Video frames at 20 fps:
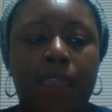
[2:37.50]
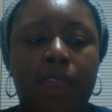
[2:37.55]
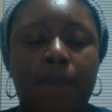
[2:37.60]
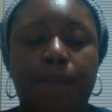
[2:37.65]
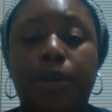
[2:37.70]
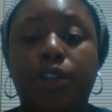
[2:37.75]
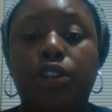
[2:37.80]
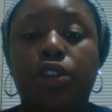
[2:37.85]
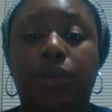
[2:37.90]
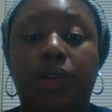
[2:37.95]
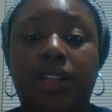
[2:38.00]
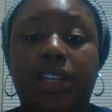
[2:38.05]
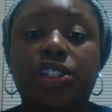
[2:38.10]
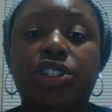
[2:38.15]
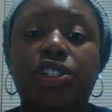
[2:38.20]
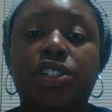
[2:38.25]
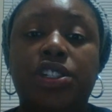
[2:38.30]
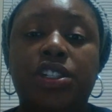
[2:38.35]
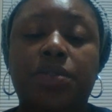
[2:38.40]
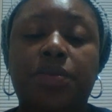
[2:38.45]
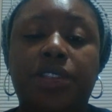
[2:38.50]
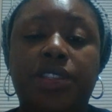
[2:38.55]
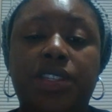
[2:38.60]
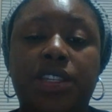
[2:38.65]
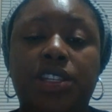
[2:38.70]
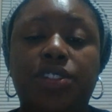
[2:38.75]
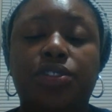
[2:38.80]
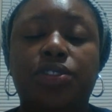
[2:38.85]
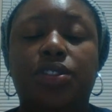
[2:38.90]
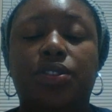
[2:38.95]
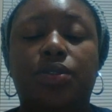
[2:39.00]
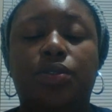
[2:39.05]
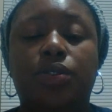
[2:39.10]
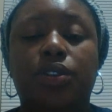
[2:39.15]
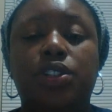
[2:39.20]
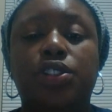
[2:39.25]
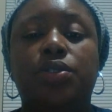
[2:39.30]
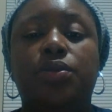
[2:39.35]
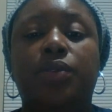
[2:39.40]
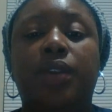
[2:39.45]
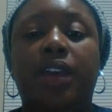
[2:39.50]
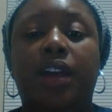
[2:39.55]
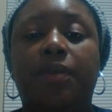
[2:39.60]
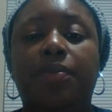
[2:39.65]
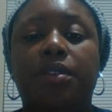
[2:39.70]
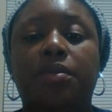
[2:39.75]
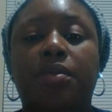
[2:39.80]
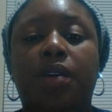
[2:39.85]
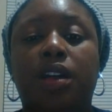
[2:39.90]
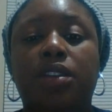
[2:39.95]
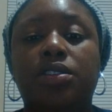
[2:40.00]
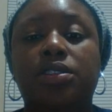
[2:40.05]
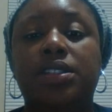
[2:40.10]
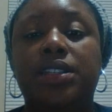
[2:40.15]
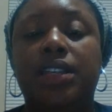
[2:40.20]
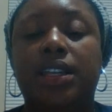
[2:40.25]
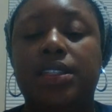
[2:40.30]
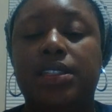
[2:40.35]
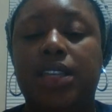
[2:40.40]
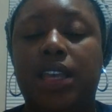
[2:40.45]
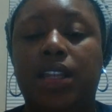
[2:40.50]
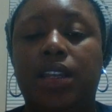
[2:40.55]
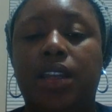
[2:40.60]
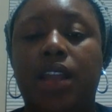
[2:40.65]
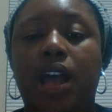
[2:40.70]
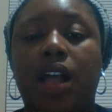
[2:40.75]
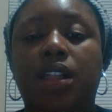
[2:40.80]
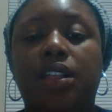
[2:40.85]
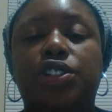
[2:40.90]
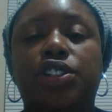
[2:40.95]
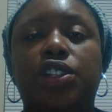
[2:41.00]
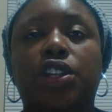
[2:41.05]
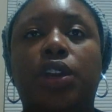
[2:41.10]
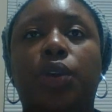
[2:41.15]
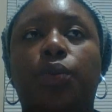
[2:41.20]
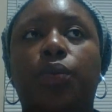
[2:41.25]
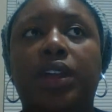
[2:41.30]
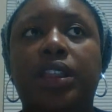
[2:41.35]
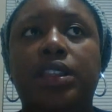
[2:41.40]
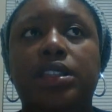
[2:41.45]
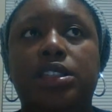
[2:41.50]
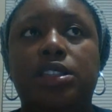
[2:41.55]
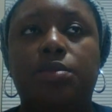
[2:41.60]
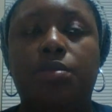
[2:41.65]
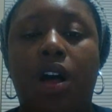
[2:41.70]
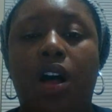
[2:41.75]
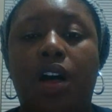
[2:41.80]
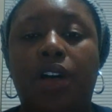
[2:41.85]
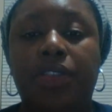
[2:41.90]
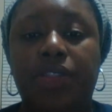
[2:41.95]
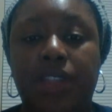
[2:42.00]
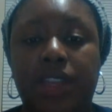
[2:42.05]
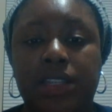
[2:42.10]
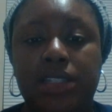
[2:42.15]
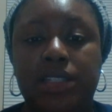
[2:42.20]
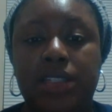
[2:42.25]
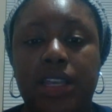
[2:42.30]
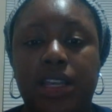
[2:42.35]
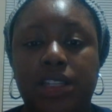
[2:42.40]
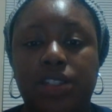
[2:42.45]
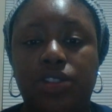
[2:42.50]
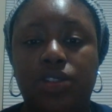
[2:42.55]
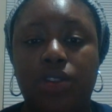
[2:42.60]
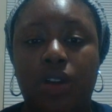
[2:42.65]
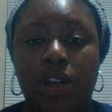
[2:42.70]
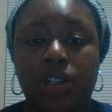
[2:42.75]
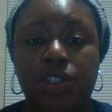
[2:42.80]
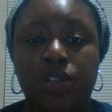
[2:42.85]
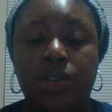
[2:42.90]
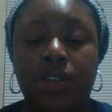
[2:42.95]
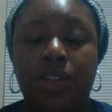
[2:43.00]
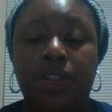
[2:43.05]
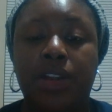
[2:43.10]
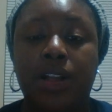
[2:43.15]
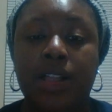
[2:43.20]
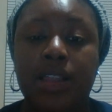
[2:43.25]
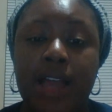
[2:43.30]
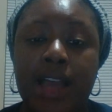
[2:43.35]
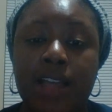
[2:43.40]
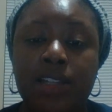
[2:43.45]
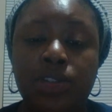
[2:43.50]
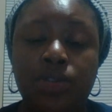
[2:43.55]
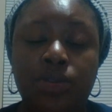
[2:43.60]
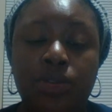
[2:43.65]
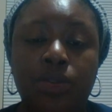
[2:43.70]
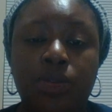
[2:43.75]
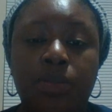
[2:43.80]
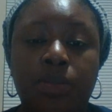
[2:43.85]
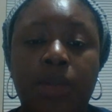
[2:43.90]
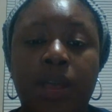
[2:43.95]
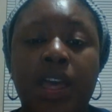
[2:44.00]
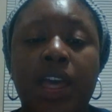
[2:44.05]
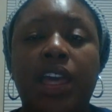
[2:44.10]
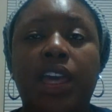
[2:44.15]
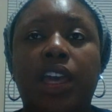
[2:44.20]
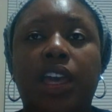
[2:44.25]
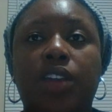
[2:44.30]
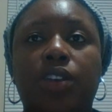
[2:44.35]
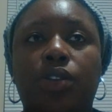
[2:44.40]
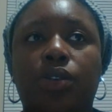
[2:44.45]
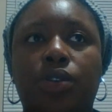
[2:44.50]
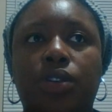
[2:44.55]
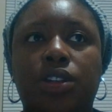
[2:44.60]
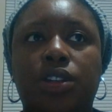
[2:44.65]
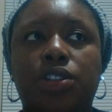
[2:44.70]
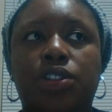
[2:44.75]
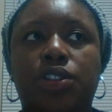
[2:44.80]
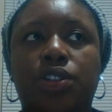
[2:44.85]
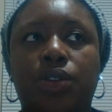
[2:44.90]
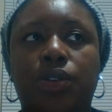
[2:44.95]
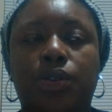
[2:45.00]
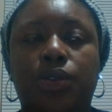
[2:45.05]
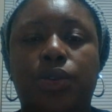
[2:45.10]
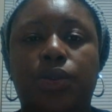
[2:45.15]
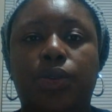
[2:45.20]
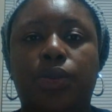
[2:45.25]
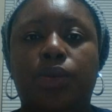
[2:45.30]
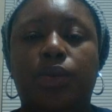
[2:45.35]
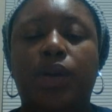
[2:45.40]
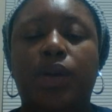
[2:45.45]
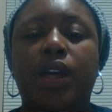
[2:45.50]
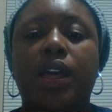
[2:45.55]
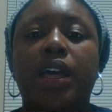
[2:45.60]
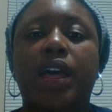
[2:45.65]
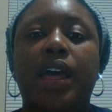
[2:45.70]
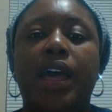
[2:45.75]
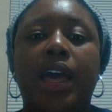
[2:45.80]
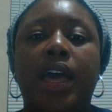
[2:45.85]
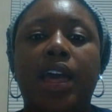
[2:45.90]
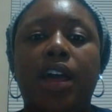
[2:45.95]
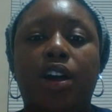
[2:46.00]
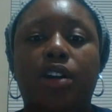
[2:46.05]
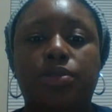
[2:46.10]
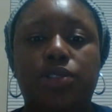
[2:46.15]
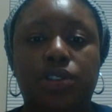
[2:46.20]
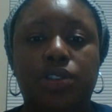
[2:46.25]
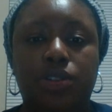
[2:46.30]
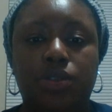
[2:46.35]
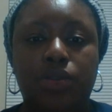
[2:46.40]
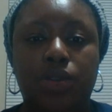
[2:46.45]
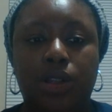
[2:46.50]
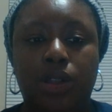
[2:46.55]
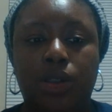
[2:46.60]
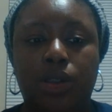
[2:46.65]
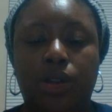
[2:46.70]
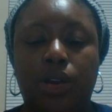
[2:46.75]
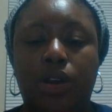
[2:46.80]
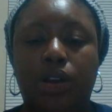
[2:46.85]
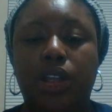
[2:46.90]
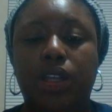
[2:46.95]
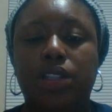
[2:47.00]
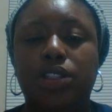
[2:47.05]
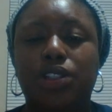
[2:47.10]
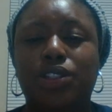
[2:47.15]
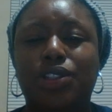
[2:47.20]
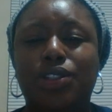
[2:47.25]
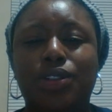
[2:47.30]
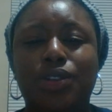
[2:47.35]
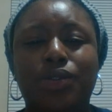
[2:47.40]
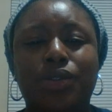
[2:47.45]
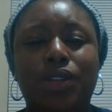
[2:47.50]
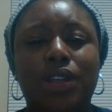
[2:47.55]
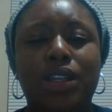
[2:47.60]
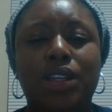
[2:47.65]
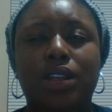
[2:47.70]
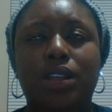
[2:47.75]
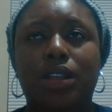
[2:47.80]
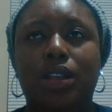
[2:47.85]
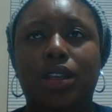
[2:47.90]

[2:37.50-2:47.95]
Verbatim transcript: build a relationship with teachers in order to help them understand technology and what small things they can start doing in their classroom in order to help student learning. Student